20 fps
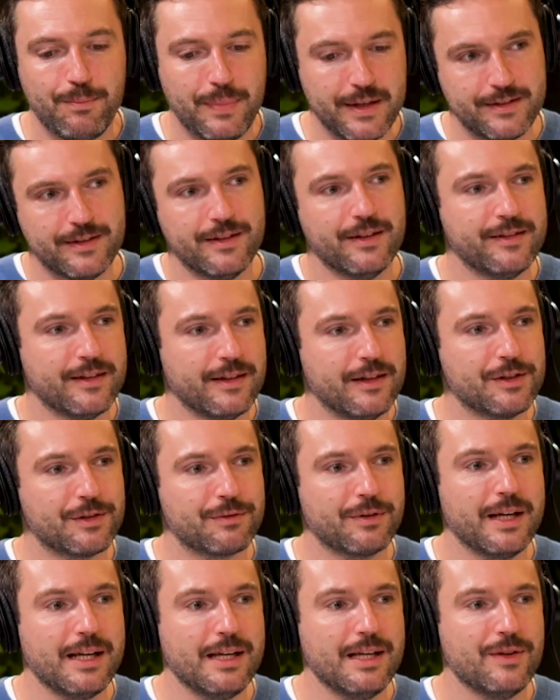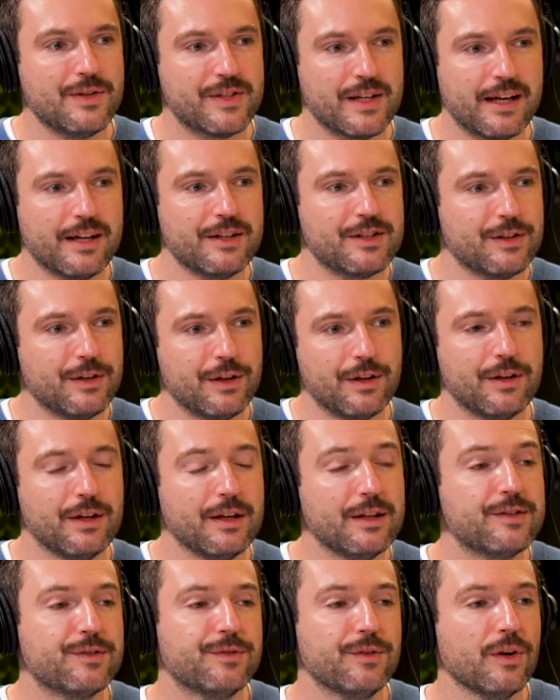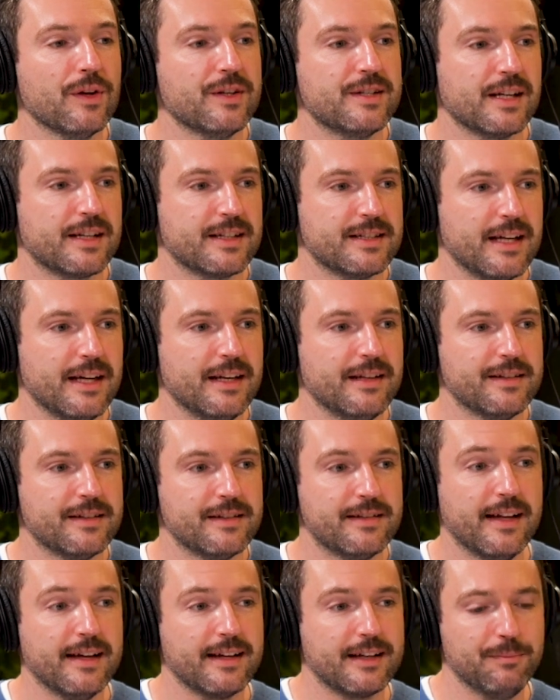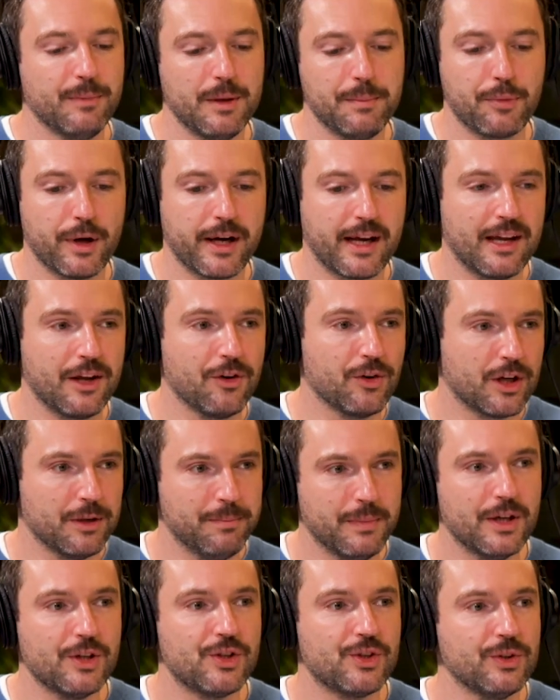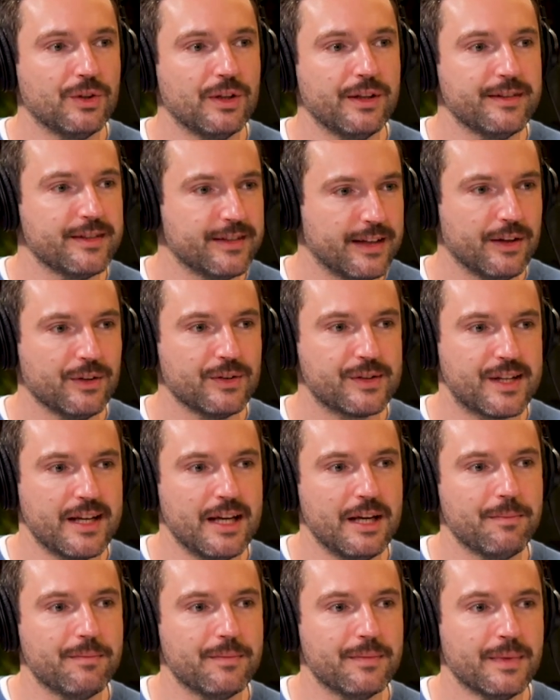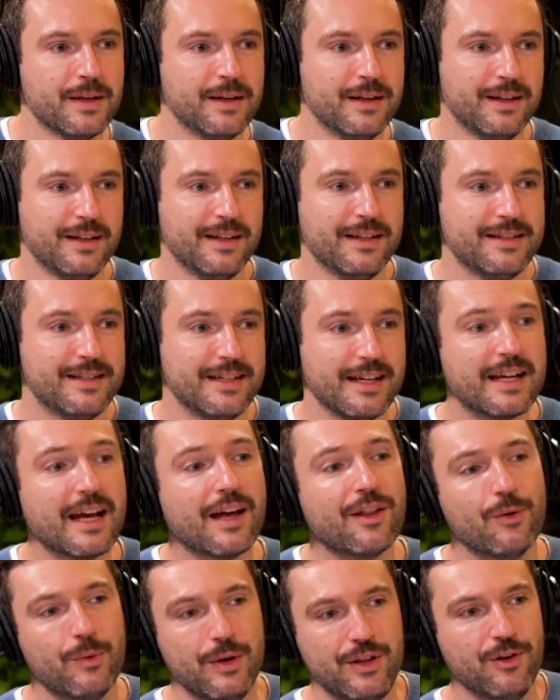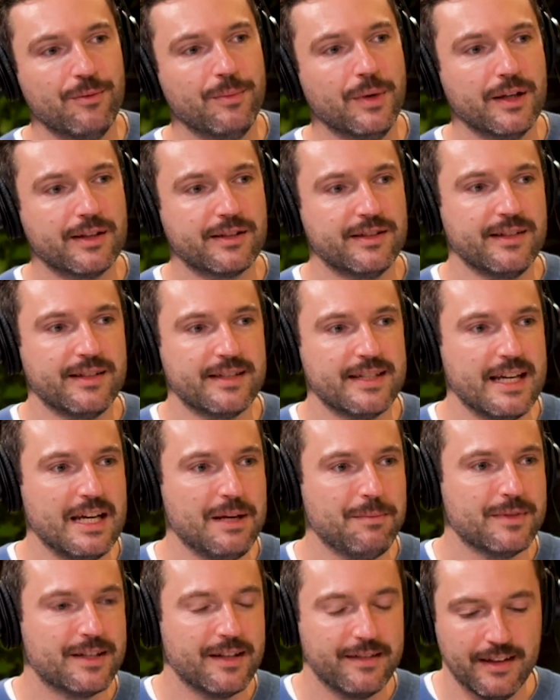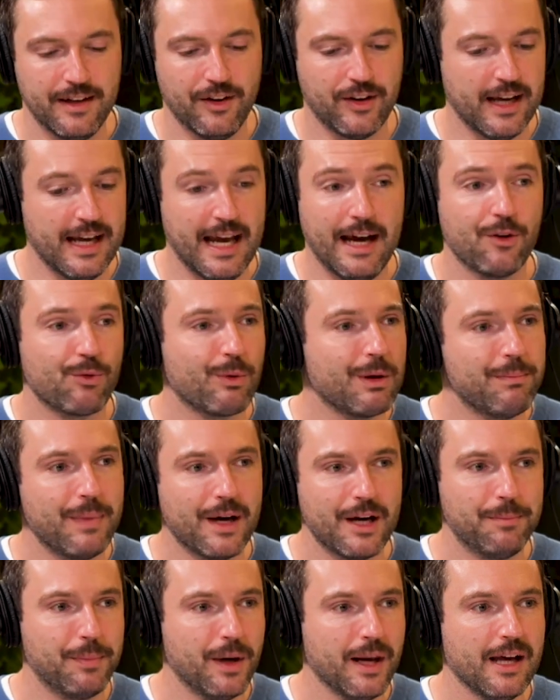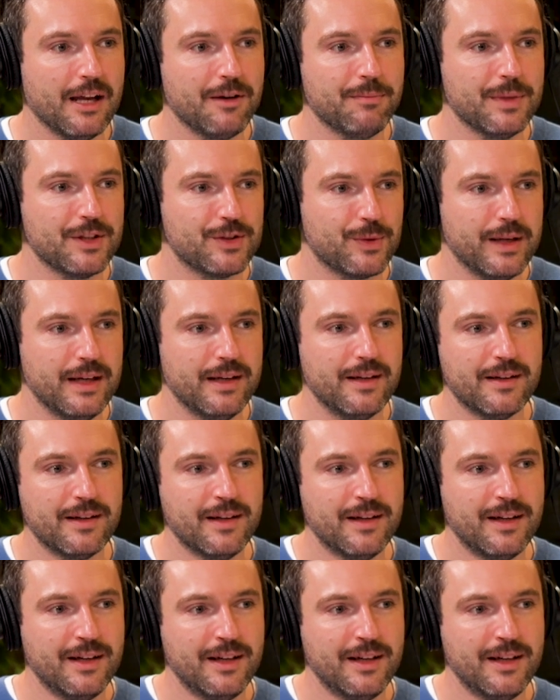business that is really using it to its fullest extent, that can be bringing your commercial and sales team together with your marketing team to say, okay, how do we better plan between